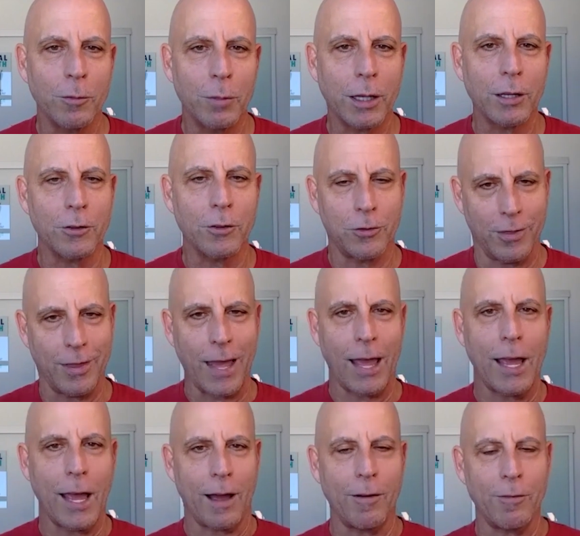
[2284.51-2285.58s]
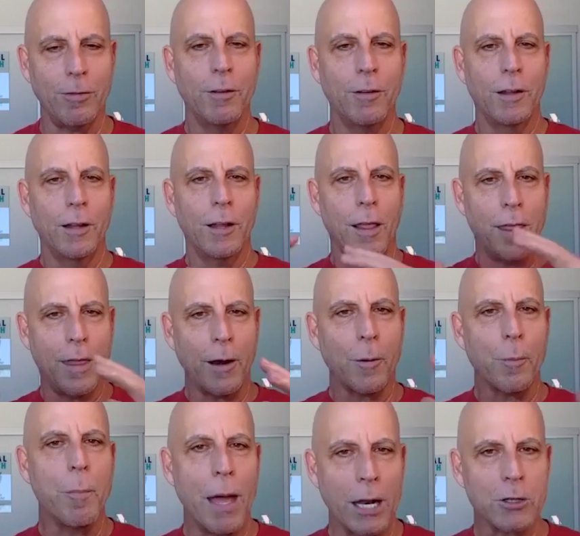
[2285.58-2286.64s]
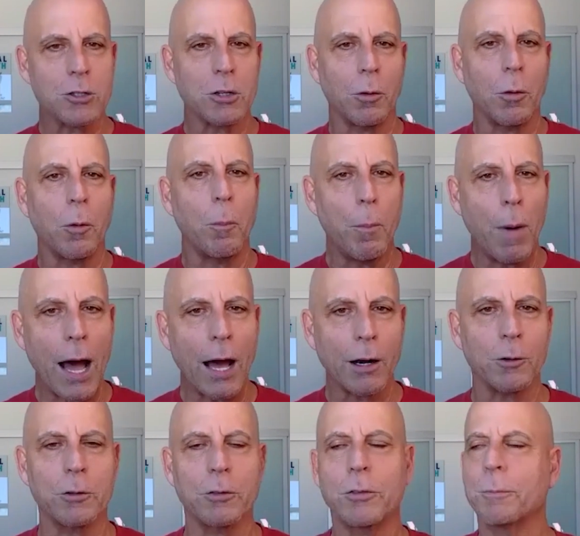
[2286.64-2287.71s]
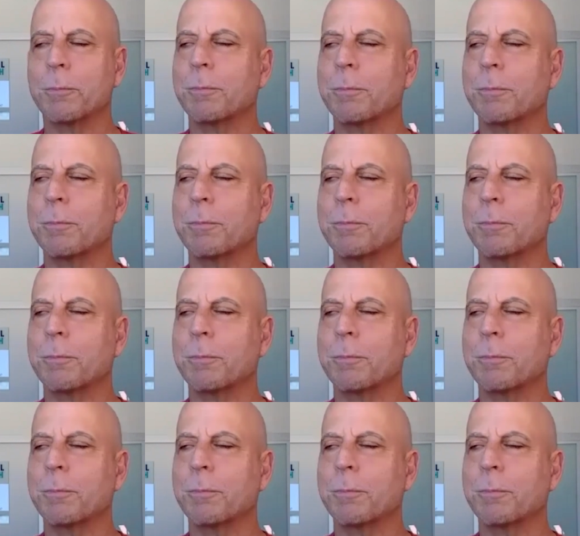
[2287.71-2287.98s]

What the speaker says: because they have their mental models.